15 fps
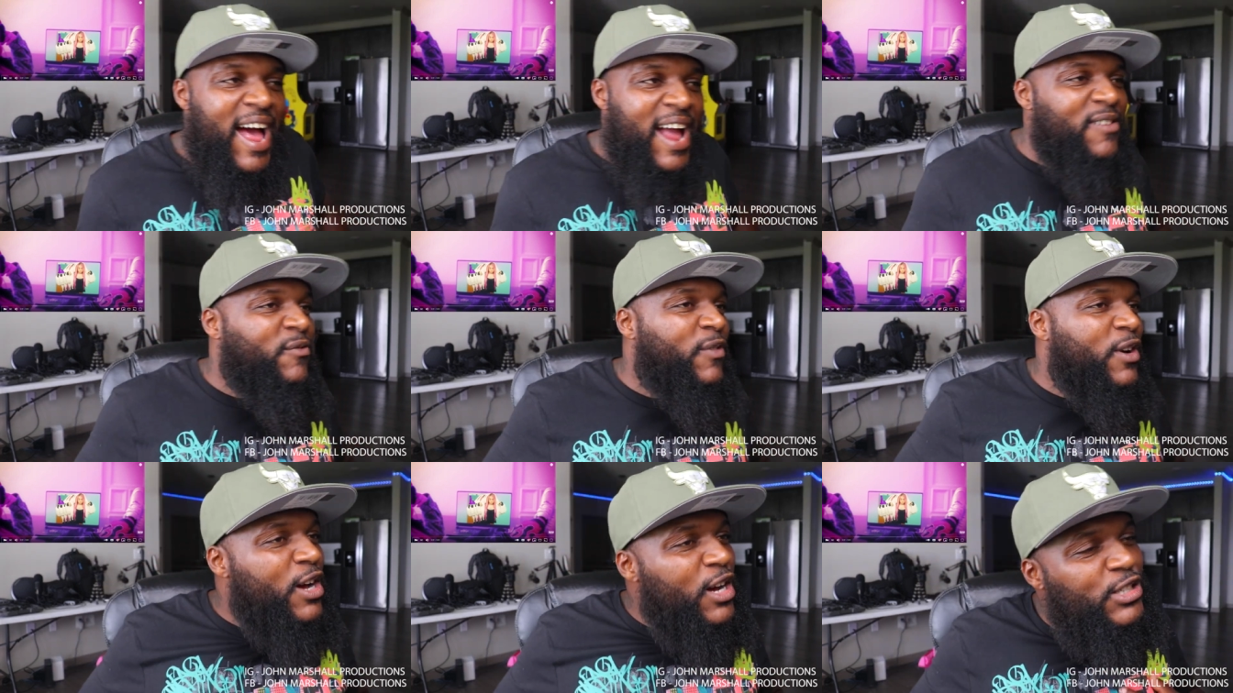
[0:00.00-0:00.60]
I
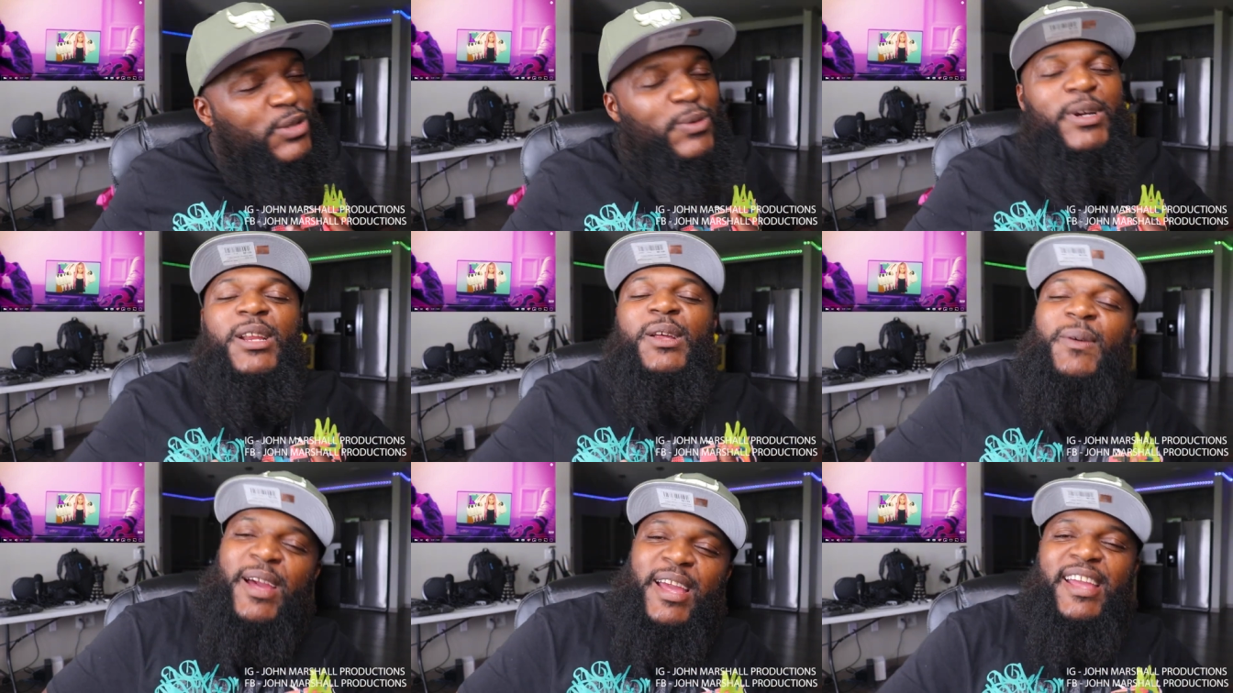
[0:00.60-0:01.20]
fucks with
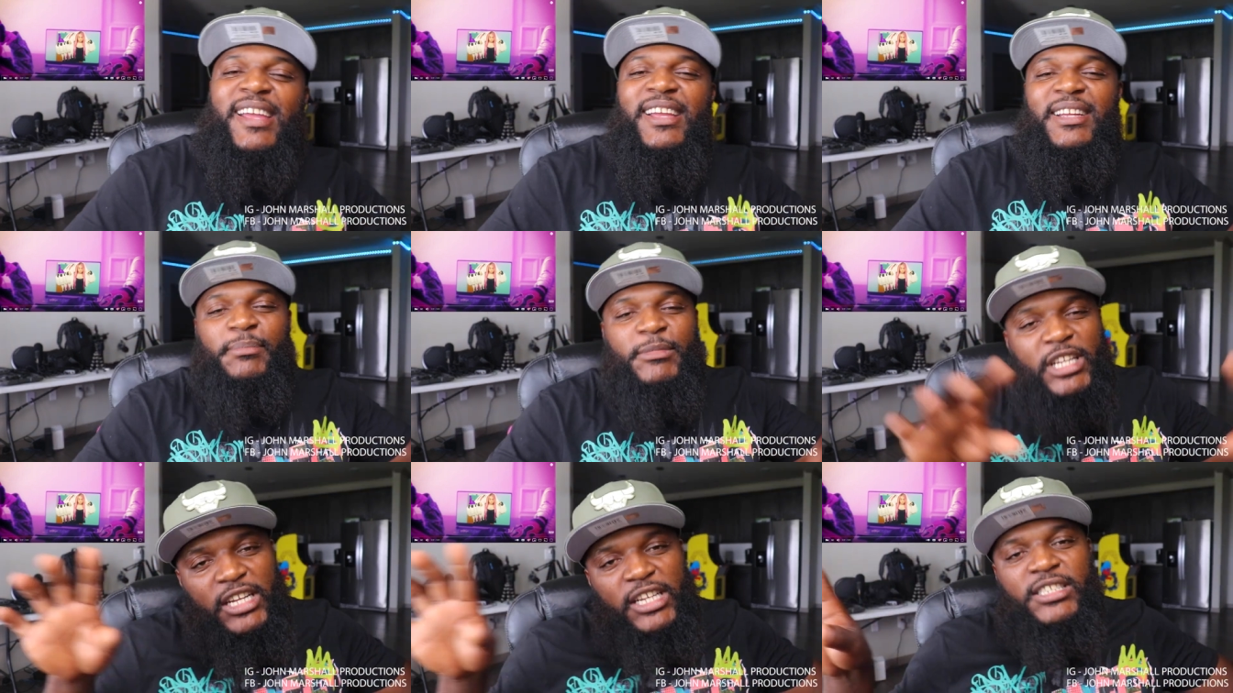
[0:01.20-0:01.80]
it, way.
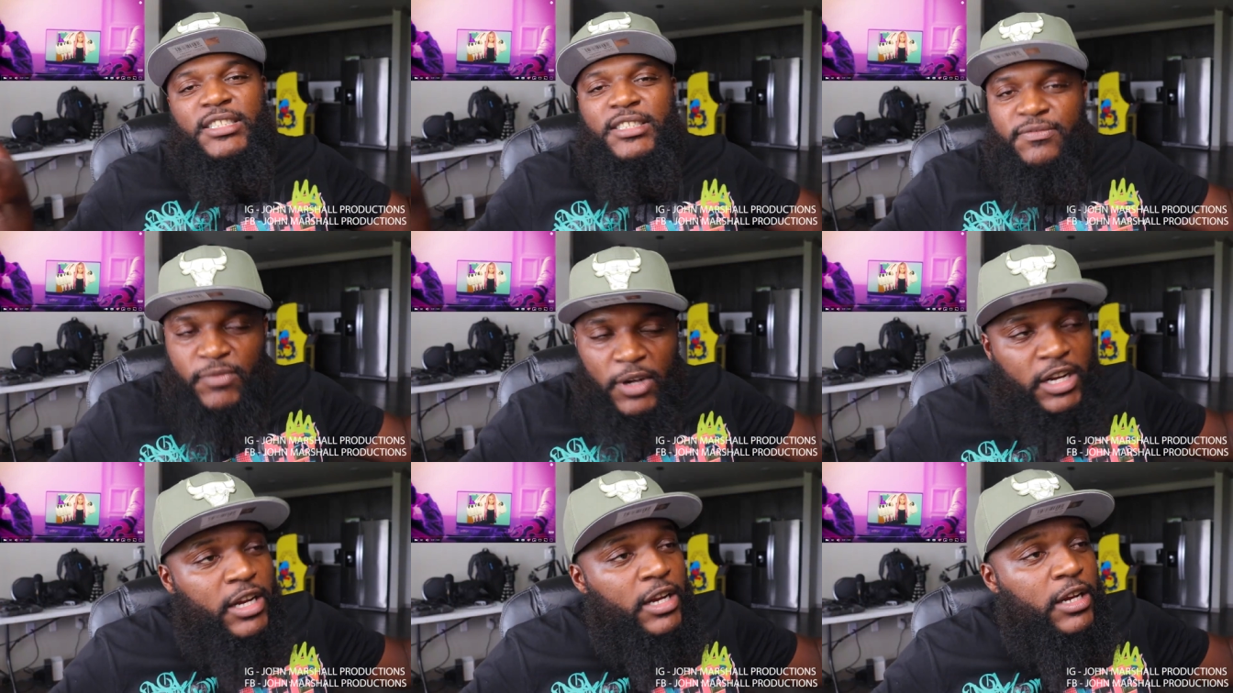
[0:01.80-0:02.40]
It's
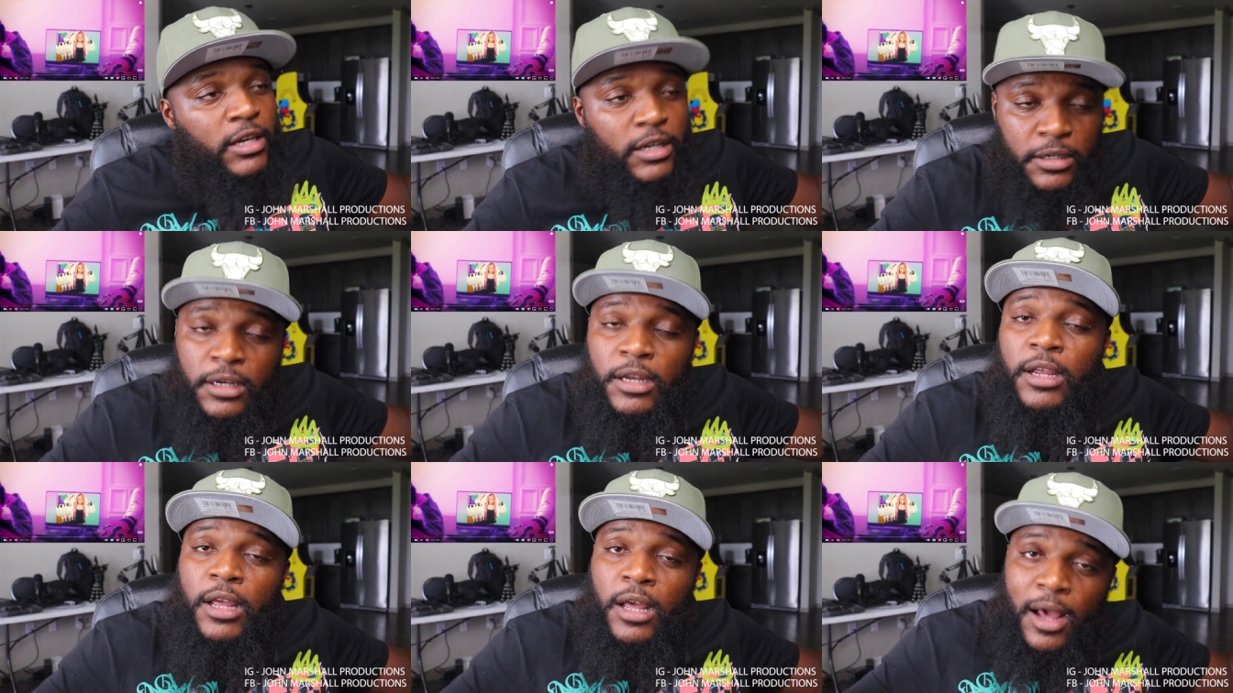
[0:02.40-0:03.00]

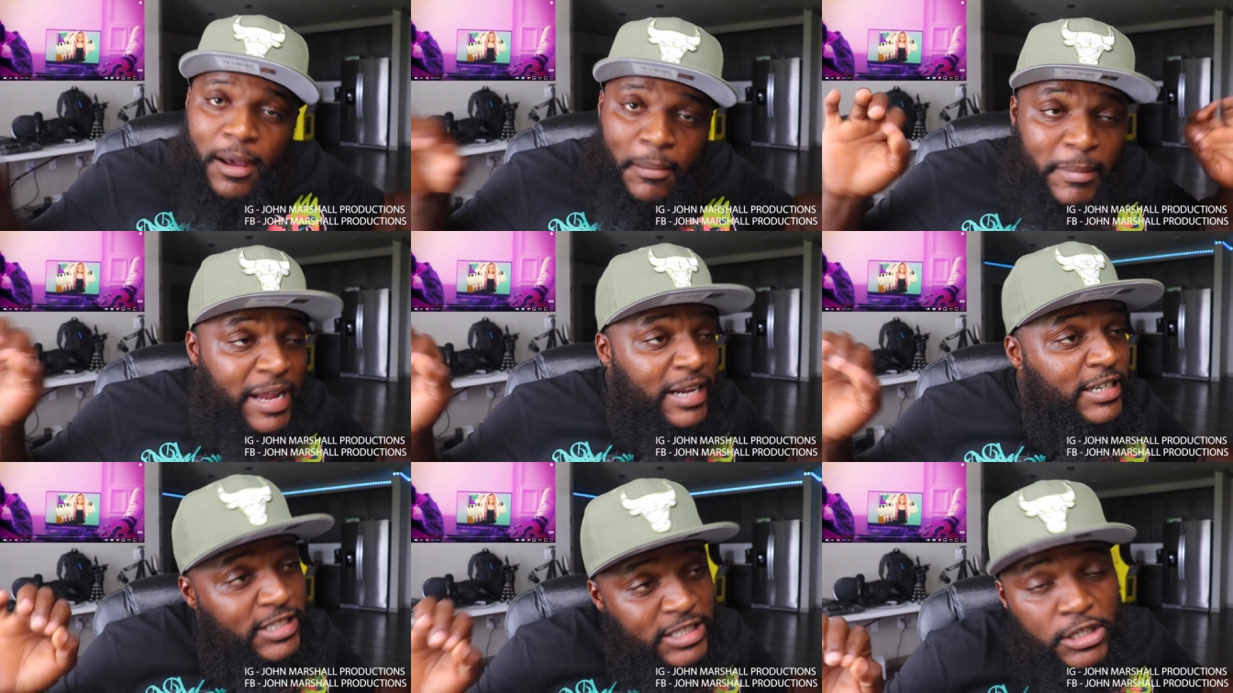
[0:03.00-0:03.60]
fucking
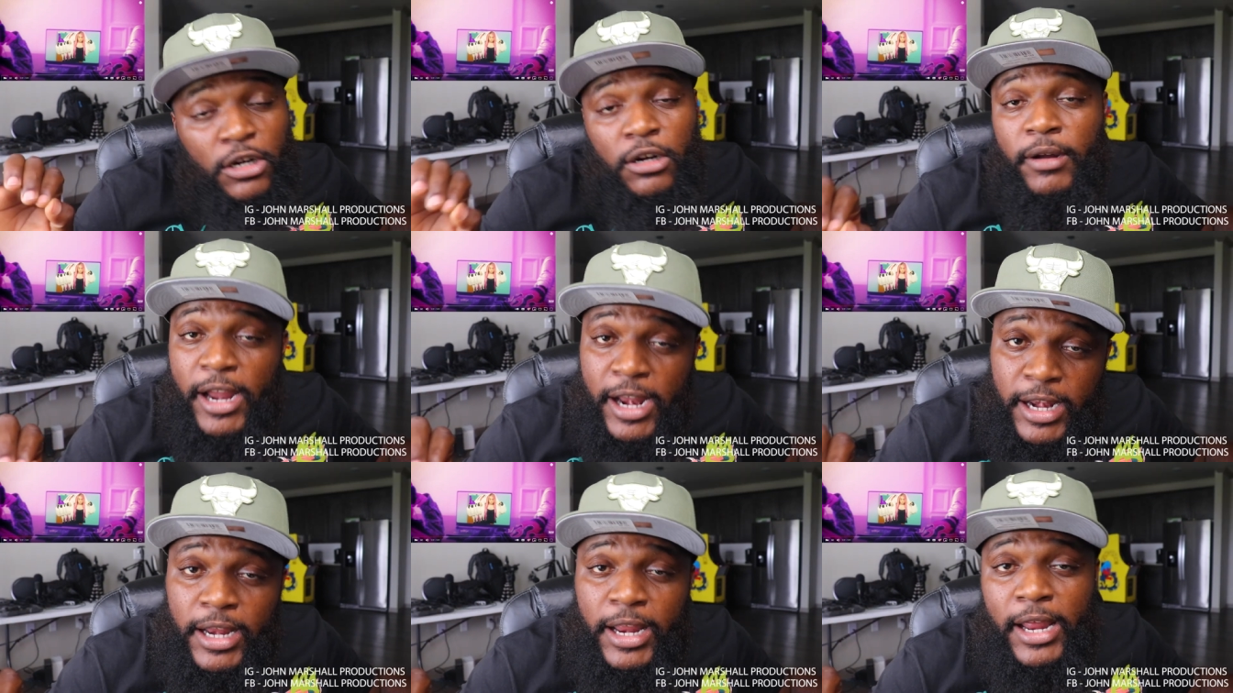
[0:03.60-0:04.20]
amazing
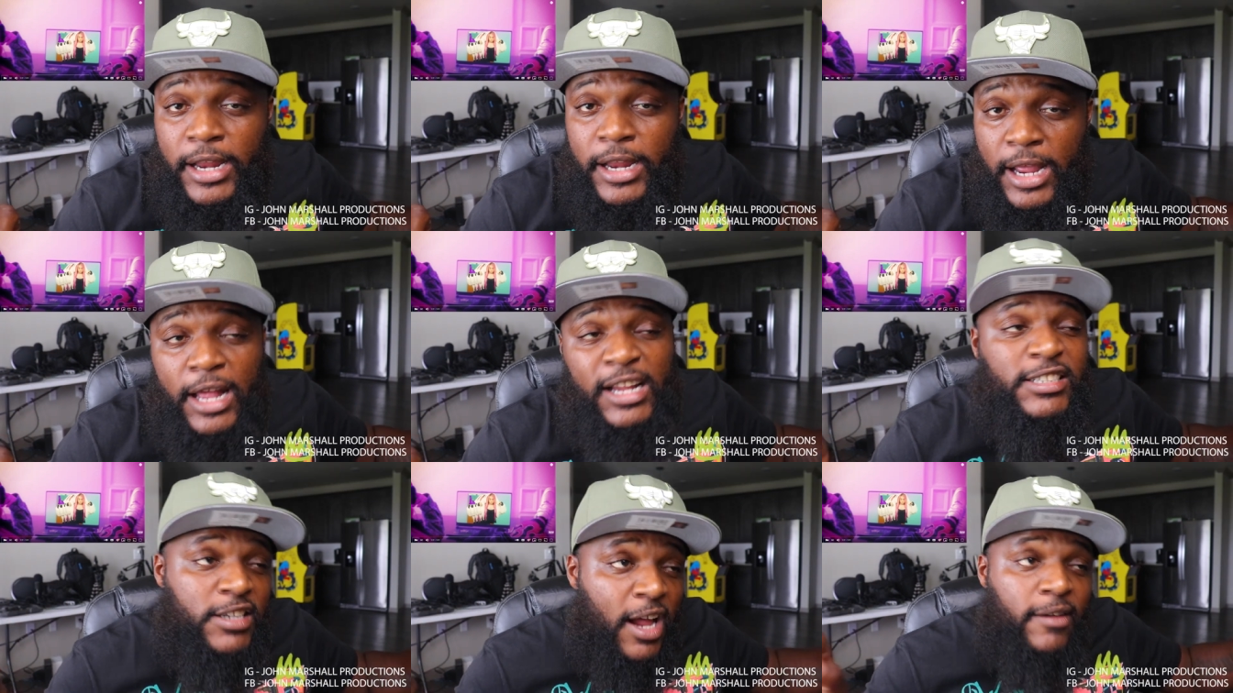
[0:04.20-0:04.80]
already. Hey,
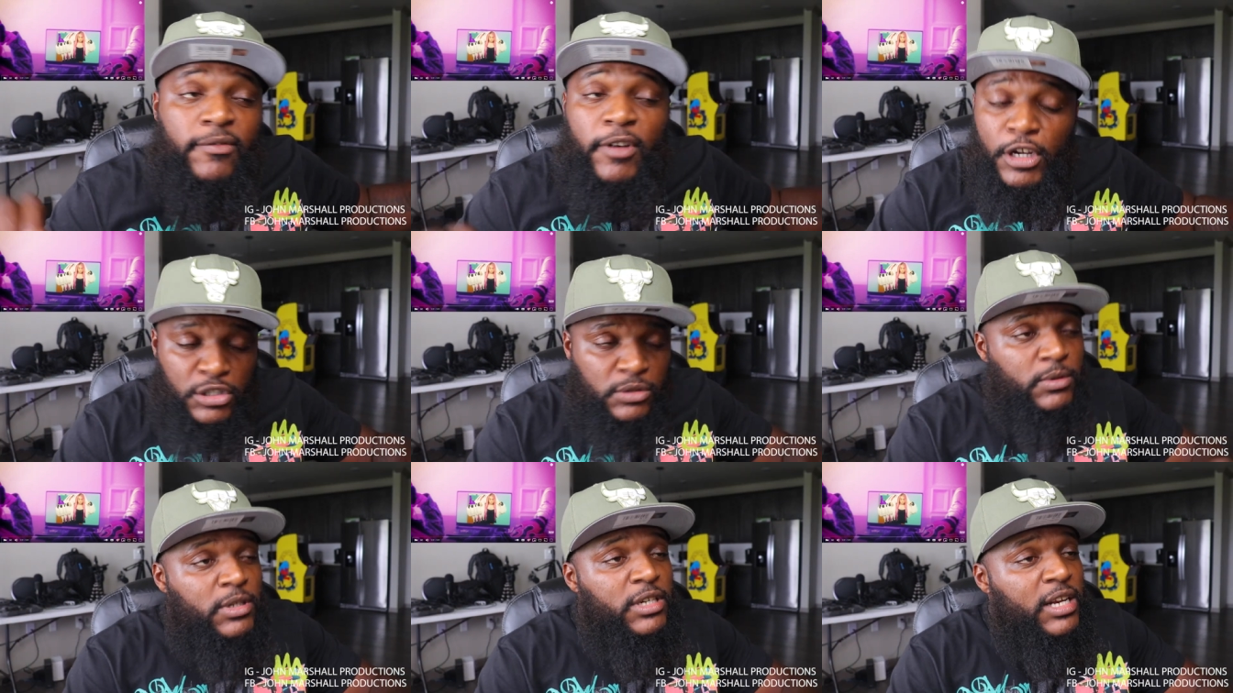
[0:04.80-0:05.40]
guys, I
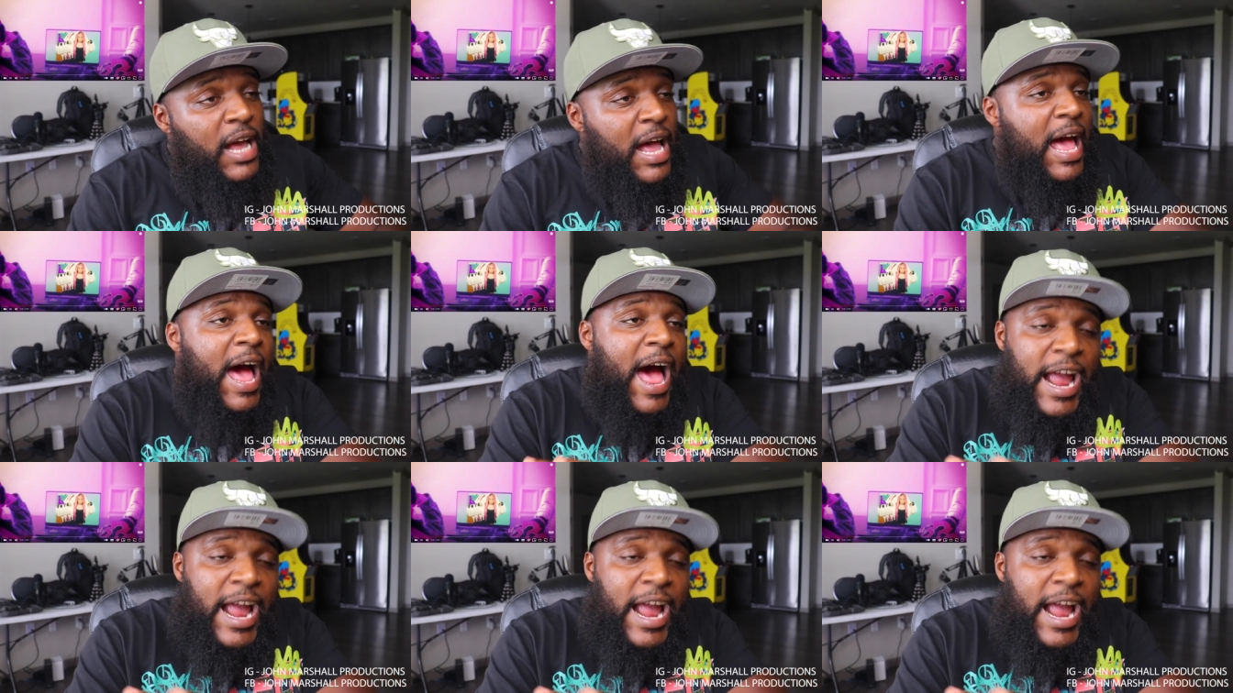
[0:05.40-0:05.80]
fucks with it.